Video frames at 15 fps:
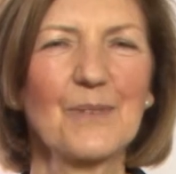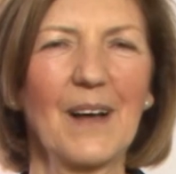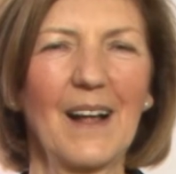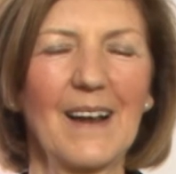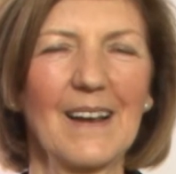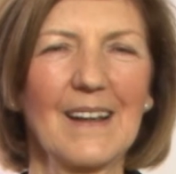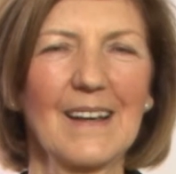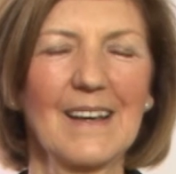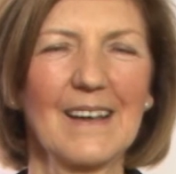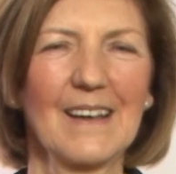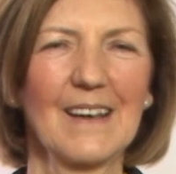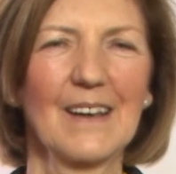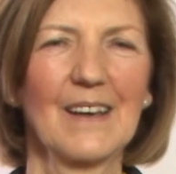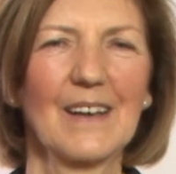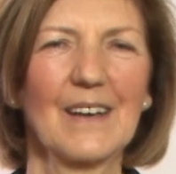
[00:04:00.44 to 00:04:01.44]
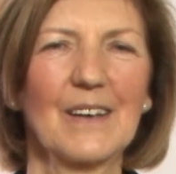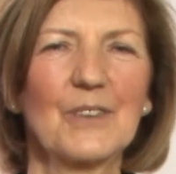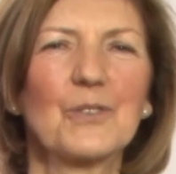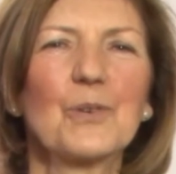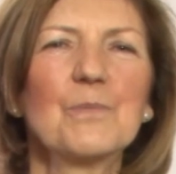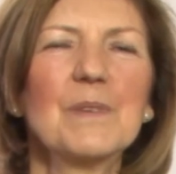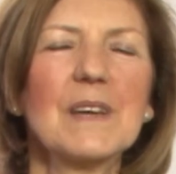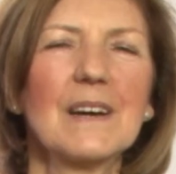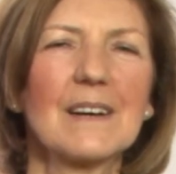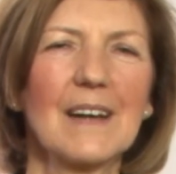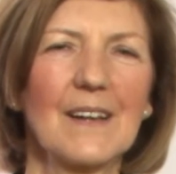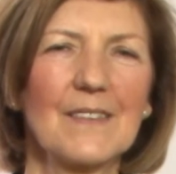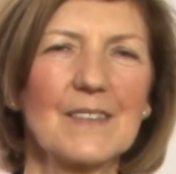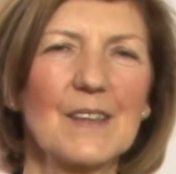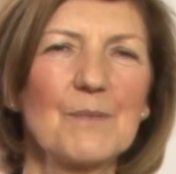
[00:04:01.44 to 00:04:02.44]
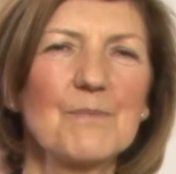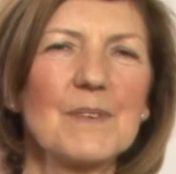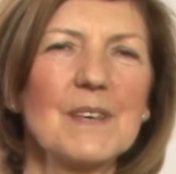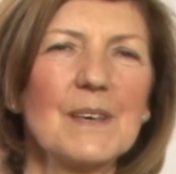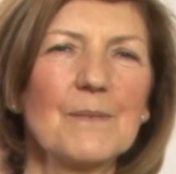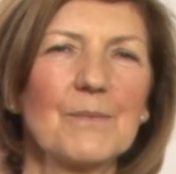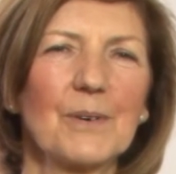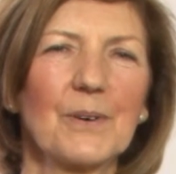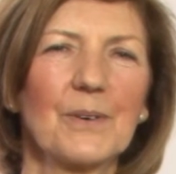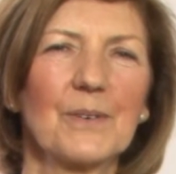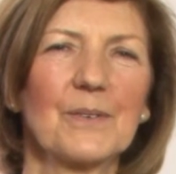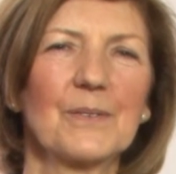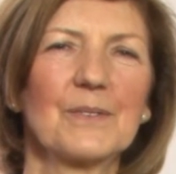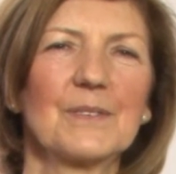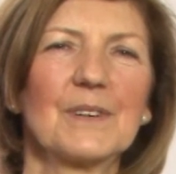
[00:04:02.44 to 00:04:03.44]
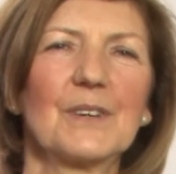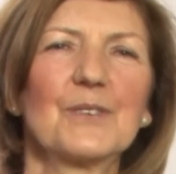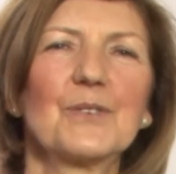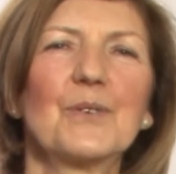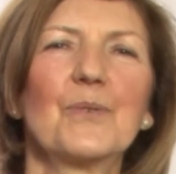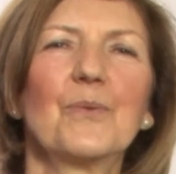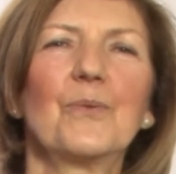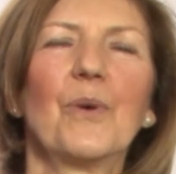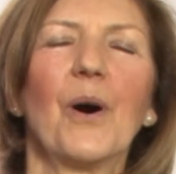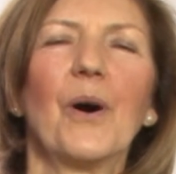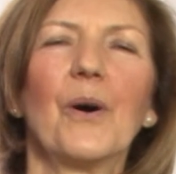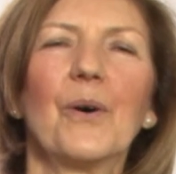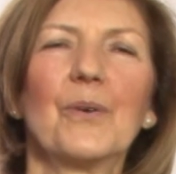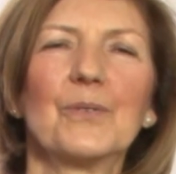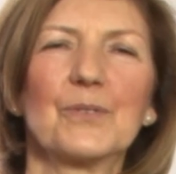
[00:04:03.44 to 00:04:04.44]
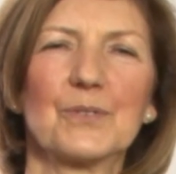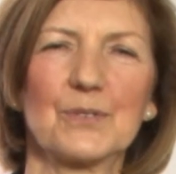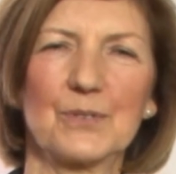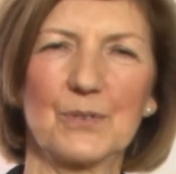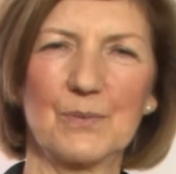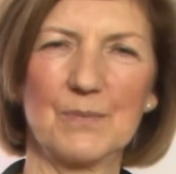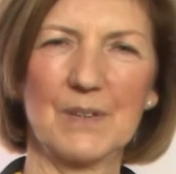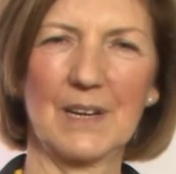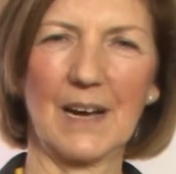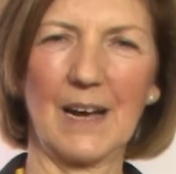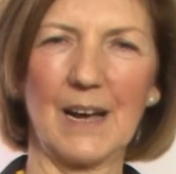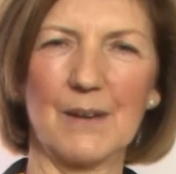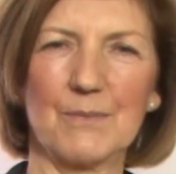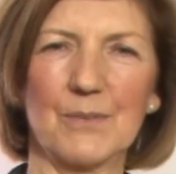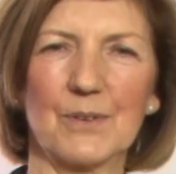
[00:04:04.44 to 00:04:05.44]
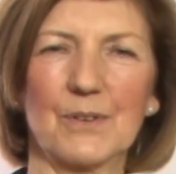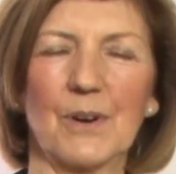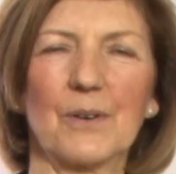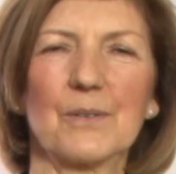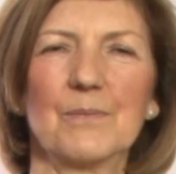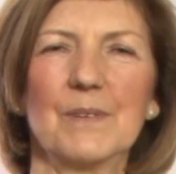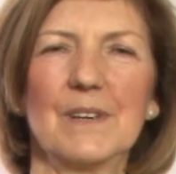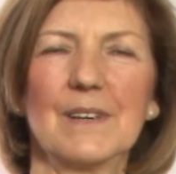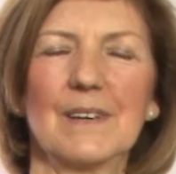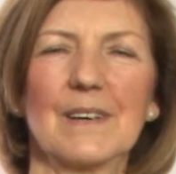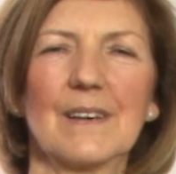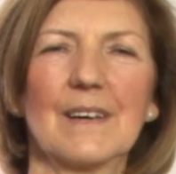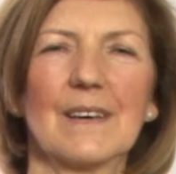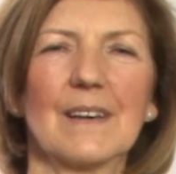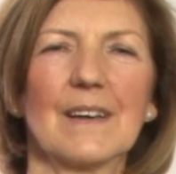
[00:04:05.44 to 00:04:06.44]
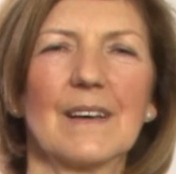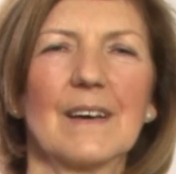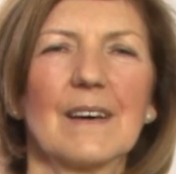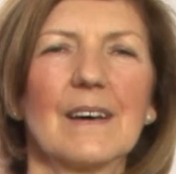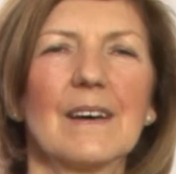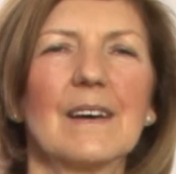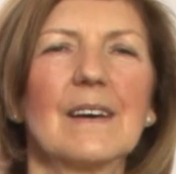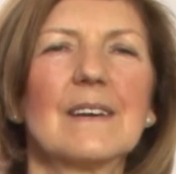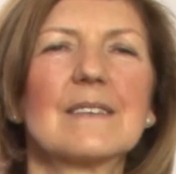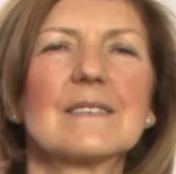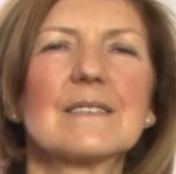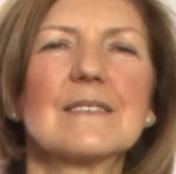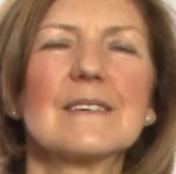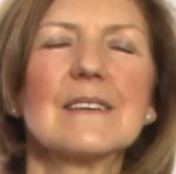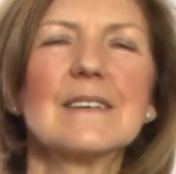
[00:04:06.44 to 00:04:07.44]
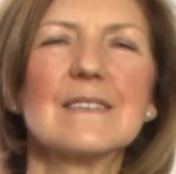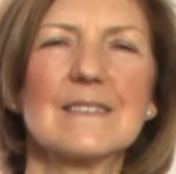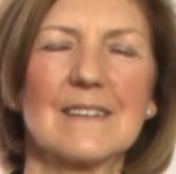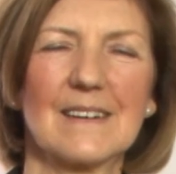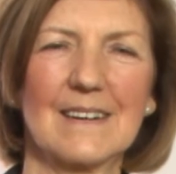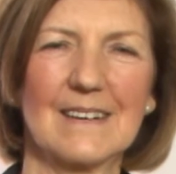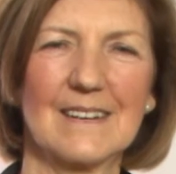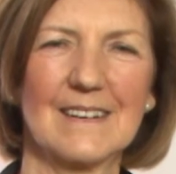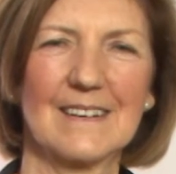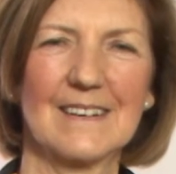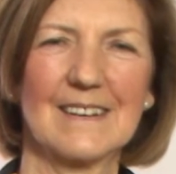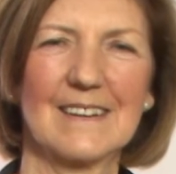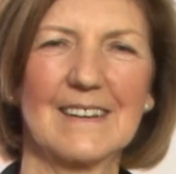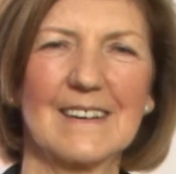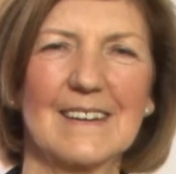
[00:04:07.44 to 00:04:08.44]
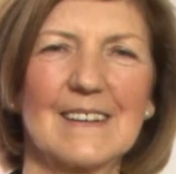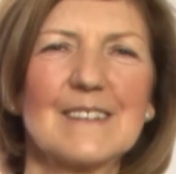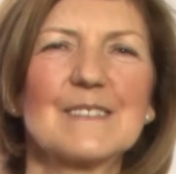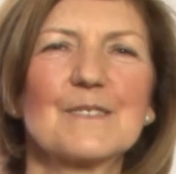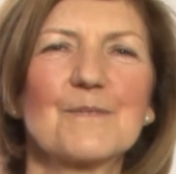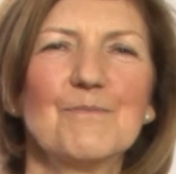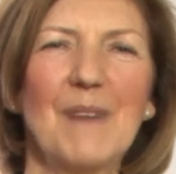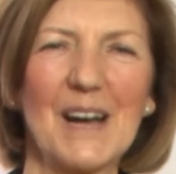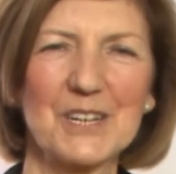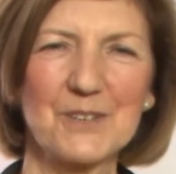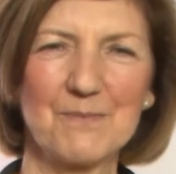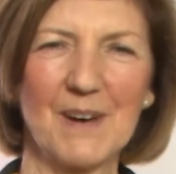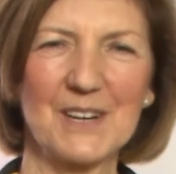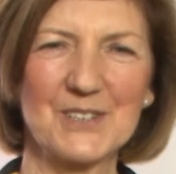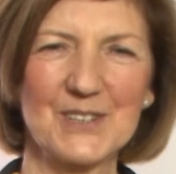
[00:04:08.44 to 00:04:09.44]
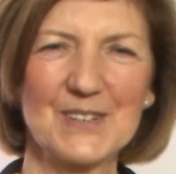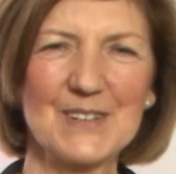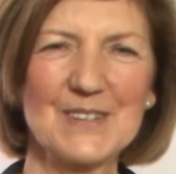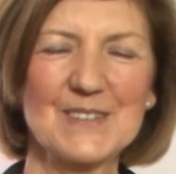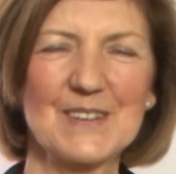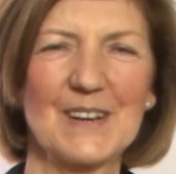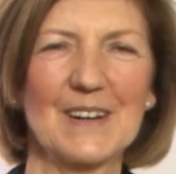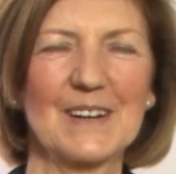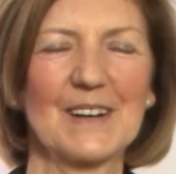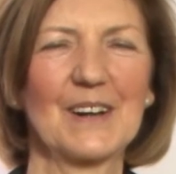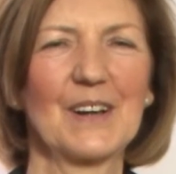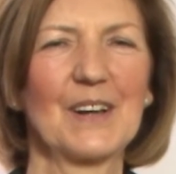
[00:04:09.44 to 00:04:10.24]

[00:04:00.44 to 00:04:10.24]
well, to be around the people that you want to become or, or be. It's easier. It's much, much easier